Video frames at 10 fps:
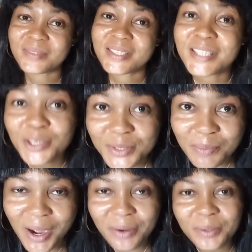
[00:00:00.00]
See you
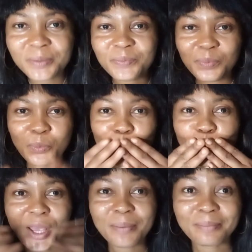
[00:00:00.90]
tomorrow.
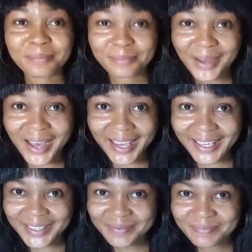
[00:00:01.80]
Bye.